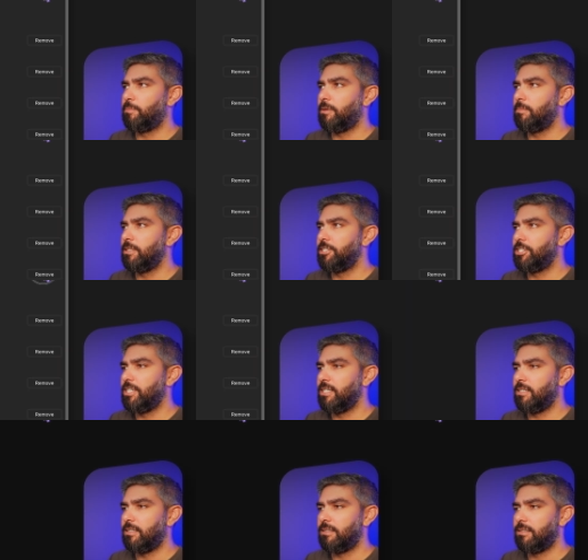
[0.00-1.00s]
Publish
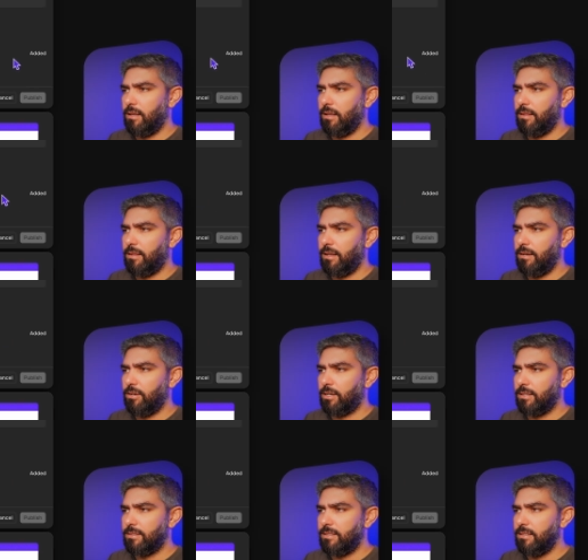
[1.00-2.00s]
here and then you
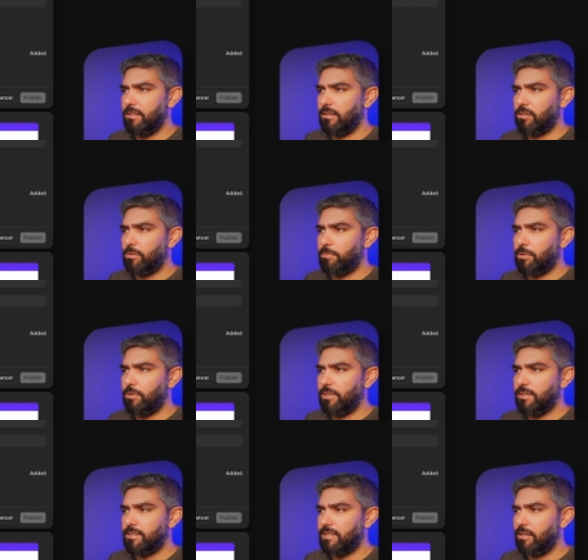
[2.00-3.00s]
can see the
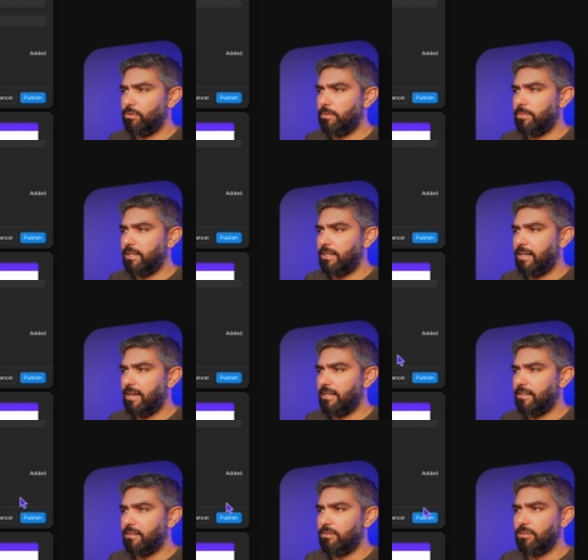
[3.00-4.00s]
components that will be
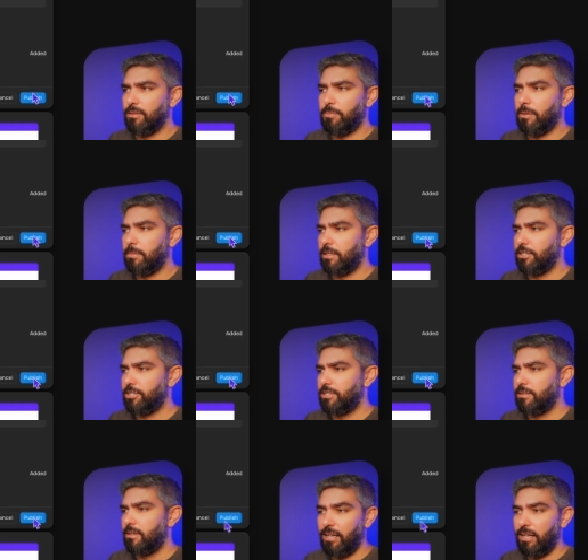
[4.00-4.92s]
added to the publish.